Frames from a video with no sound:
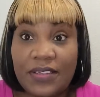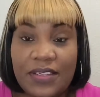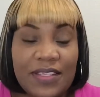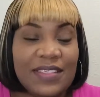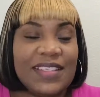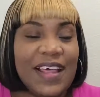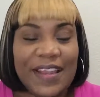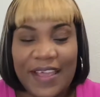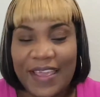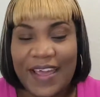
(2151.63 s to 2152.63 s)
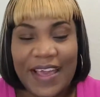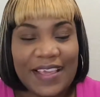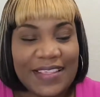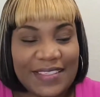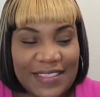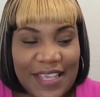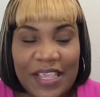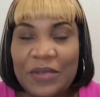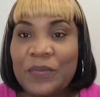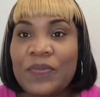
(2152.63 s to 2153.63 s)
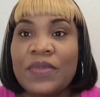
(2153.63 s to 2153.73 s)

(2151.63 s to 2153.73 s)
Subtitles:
It's not like I can say,